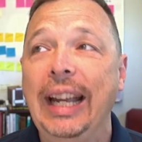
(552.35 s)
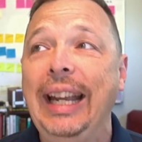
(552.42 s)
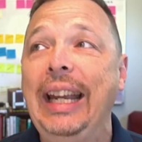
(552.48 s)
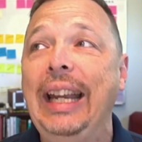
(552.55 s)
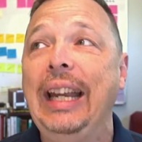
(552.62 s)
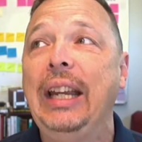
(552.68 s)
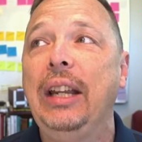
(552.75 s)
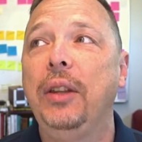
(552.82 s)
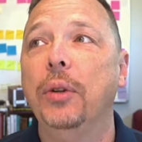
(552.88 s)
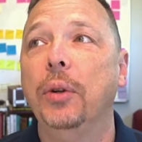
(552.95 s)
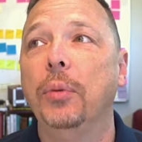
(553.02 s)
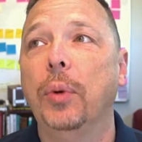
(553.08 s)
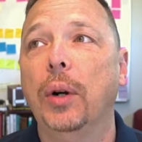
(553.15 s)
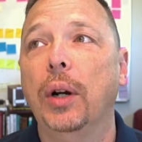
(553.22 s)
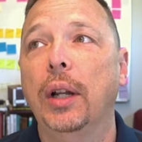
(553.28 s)
Either
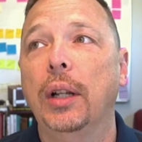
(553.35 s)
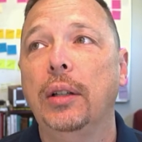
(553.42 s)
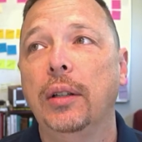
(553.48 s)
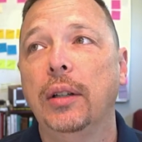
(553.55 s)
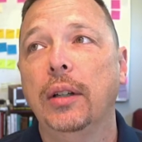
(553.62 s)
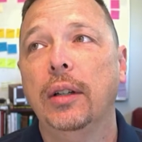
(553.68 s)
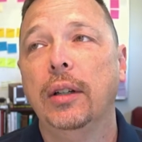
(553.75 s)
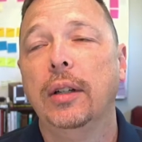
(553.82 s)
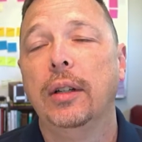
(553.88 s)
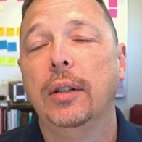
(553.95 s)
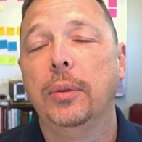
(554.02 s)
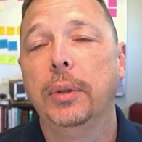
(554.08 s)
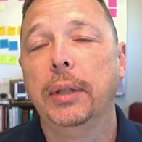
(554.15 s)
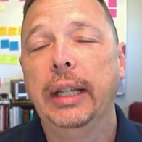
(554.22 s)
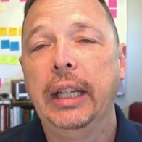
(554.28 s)
one
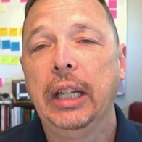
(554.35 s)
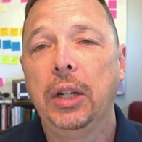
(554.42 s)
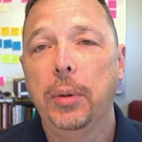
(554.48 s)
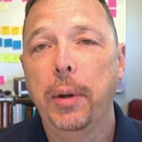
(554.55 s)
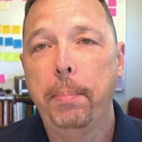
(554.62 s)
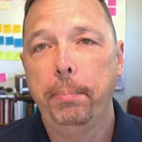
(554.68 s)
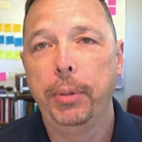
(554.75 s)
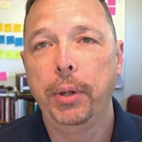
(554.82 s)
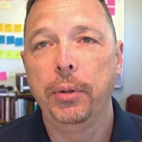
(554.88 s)
will equip